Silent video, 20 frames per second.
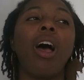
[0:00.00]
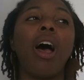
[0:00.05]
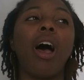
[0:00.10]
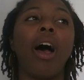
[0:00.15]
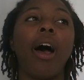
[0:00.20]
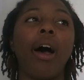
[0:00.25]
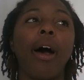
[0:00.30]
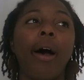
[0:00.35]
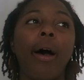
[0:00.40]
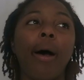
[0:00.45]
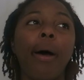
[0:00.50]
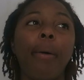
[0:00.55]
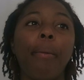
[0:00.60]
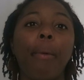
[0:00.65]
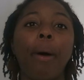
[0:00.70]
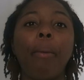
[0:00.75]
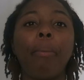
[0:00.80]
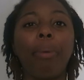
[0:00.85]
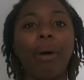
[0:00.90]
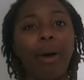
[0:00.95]

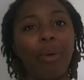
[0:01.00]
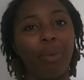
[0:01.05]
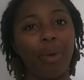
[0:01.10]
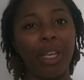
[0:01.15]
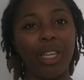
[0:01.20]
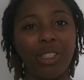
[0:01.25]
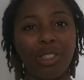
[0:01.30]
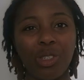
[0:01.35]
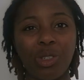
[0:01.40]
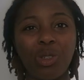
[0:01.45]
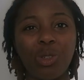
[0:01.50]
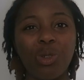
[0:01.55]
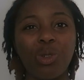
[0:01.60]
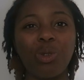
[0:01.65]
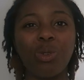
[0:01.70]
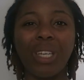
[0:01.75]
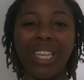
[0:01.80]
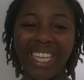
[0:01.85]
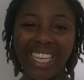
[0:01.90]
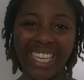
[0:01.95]
But we
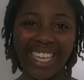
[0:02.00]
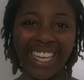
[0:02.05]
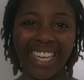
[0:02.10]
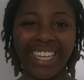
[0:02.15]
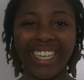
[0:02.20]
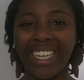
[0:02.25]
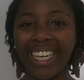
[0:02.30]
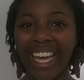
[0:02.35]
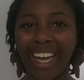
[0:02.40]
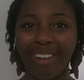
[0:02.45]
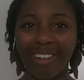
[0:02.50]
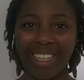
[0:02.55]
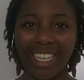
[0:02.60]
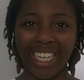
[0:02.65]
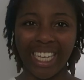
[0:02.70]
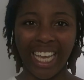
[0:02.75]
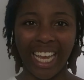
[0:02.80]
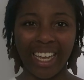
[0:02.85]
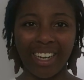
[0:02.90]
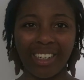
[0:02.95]
do eat in now and
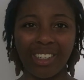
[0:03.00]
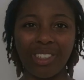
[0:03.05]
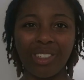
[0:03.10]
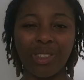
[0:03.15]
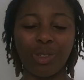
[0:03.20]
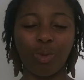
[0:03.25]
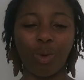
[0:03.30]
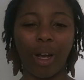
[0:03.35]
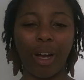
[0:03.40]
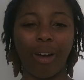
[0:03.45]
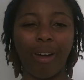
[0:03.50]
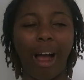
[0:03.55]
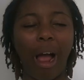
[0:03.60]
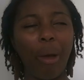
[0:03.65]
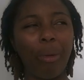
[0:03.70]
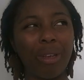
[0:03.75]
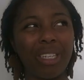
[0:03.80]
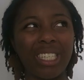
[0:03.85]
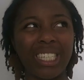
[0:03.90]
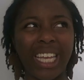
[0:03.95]
again as well.
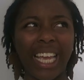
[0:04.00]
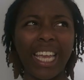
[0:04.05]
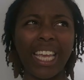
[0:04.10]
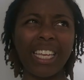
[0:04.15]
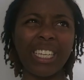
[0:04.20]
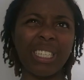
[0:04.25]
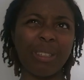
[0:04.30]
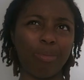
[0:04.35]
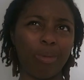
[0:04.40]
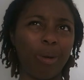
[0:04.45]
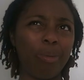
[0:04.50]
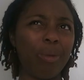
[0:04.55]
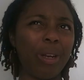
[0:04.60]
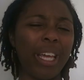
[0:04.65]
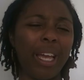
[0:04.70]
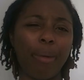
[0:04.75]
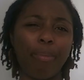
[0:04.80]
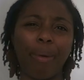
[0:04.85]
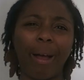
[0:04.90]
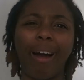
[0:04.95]
I would say it's
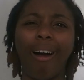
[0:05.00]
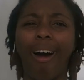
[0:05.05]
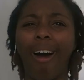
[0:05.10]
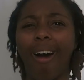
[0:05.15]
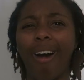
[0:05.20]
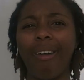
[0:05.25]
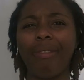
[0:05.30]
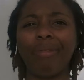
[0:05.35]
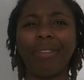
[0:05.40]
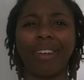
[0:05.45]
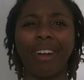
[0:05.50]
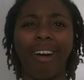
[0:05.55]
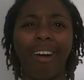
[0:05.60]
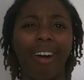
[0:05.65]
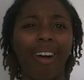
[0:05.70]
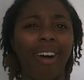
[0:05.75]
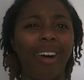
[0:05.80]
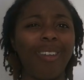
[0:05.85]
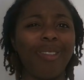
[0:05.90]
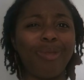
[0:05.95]
probably about half and
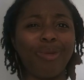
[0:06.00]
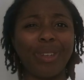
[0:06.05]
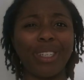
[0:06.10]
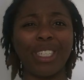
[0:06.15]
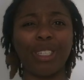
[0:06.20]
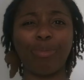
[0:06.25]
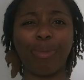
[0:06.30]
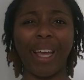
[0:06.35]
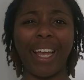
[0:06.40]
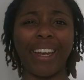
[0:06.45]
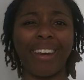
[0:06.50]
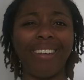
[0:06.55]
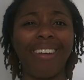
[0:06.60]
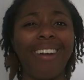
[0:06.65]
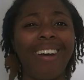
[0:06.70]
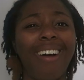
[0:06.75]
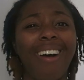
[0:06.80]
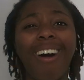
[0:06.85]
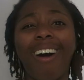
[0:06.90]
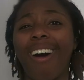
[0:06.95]
half. We spend
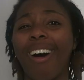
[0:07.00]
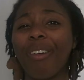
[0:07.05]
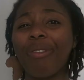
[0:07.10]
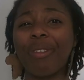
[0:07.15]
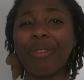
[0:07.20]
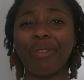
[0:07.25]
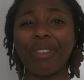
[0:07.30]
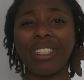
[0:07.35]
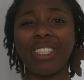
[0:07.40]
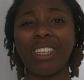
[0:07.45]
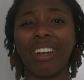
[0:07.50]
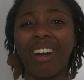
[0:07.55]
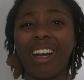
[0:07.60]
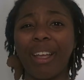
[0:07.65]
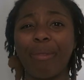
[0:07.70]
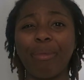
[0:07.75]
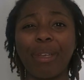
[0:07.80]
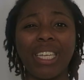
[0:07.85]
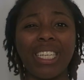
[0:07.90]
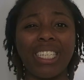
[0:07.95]
half of the
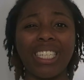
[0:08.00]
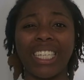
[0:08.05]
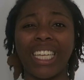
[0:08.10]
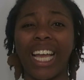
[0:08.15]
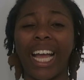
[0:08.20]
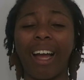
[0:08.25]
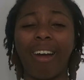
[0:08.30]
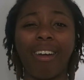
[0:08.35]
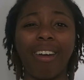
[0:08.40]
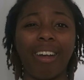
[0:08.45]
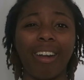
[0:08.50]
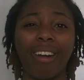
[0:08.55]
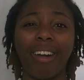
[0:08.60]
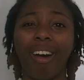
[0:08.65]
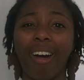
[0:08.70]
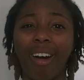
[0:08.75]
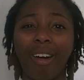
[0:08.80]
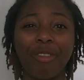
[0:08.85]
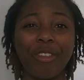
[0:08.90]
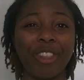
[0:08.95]
time eating out and
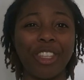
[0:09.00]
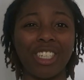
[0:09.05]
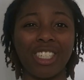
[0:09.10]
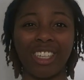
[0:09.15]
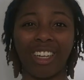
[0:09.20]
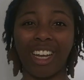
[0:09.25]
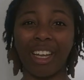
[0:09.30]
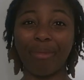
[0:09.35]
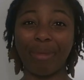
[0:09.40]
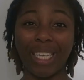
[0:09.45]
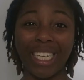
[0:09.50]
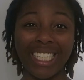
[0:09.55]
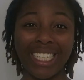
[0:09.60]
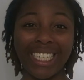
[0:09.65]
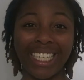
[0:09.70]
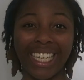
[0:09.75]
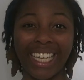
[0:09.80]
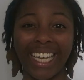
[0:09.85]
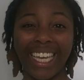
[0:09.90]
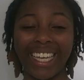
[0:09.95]
half of the time
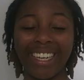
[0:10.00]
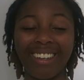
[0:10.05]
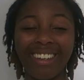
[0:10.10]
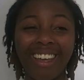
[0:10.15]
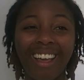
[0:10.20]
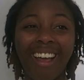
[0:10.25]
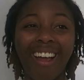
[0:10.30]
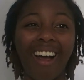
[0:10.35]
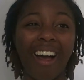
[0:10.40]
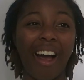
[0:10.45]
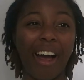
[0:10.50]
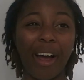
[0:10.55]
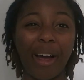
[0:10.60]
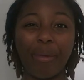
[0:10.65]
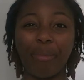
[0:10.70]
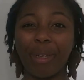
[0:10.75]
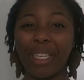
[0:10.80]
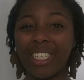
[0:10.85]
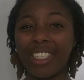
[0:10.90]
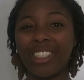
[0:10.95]
eating in.
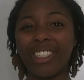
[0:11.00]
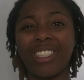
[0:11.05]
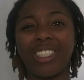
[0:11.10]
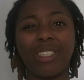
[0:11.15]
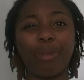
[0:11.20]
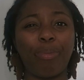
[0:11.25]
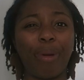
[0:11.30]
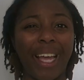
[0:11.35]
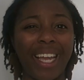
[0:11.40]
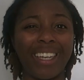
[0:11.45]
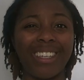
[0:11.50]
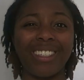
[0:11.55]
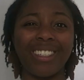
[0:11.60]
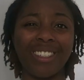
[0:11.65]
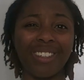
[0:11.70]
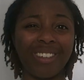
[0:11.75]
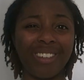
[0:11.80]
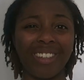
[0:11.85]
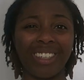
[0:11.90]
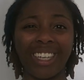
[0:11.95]
It just
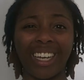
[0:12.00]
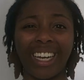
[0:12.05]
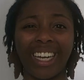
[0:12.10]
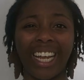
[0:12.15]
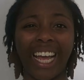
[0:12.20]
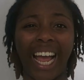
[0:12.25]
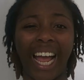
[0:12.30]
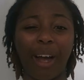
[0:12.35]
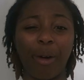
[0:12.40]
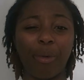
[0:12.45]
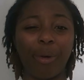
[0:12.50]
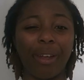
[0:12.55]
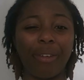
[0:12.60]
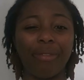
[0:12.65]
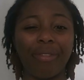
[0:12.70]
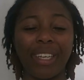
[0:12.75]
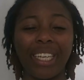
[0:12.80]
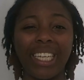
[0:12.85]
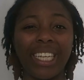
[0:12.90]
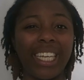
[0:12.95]
depends on kind of how we're
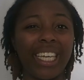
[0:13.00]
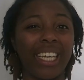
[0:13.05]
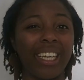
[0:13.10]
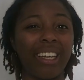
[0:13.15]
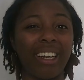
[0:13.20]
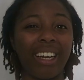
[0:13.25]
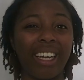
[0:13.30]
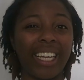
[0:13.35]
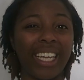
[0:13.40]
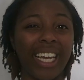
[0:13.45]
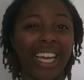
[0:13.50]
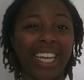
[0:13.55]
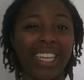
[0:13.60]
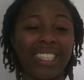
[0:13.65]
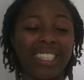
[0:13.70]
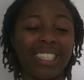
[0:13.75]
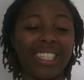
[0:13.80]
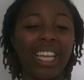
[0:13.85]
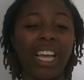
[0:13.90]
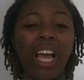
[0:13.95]
feeling, I
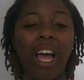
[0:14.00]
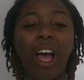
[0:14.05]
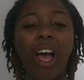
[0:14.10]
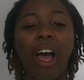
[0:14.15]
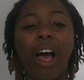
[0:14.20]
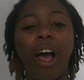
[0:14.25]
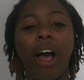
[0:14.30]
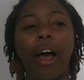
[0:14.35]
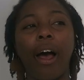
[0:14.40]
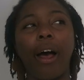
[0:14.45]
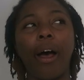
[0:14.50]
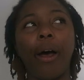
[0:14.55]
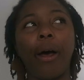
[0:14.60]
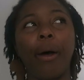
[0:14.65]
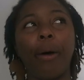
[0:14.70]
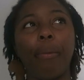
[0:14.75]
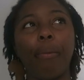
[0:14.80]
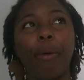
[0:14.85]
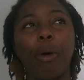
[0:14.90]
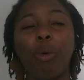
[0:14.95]
guess.
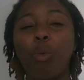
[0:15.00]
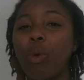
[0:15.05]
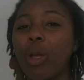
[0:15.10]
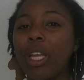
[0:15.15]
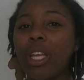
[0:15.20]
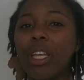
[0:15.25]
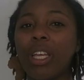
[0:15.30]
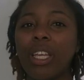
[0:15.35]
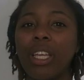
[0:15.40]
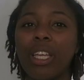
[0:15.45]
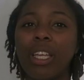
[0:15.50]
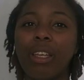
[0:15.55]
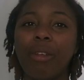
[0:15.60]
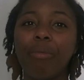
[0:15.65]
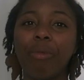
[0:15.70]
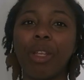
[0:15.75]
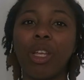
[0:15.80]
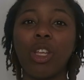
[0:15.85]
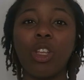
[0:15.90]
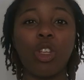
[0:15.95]
We
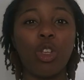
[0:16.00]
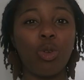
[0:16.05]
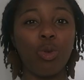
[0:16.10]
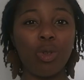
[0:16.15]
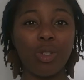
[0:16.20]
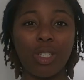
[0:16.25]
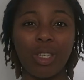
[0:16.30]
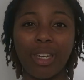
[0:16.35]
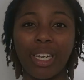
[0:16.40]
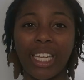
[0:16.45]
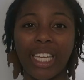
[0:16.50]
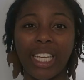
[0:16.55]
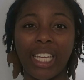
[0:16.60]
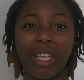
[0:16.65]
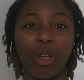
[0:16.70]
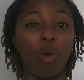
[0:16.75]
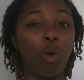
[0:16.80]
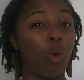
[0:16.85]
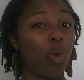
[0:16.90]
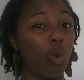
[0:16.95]

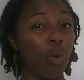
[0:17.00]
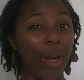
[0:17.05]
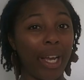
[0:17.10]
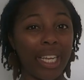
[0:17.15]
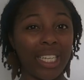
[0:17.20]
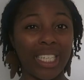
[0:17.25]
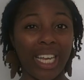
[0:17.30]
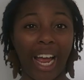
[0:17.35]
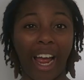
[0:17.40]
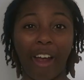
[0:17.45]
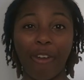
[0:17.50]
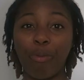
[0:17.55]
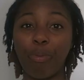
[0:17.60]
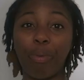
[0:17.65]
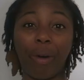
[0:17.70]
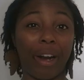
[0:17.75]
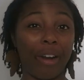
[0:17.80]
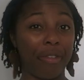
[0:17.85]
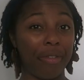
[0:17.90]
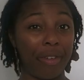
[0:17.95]
usually always have
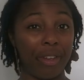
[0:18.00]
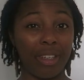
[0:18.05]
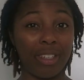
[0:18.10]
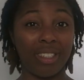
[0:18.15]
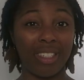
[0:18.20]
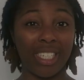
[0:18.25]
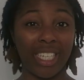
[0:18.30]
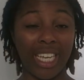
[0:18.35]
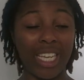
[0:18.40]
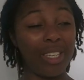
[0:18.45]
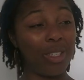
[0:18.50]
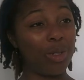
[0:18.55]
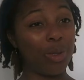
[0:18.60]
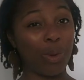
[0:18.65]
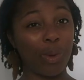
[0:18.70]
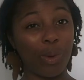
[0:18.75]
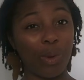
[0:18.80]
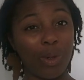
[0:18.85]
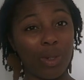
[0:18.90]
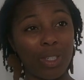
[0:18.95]
breakfast
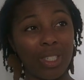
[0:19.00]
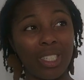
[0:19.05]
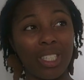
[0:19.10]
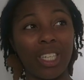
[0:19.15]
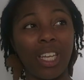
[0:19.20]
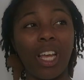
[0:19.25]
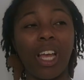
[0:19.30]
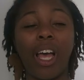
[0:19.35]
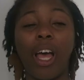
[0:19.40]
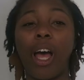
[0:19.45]
indoors.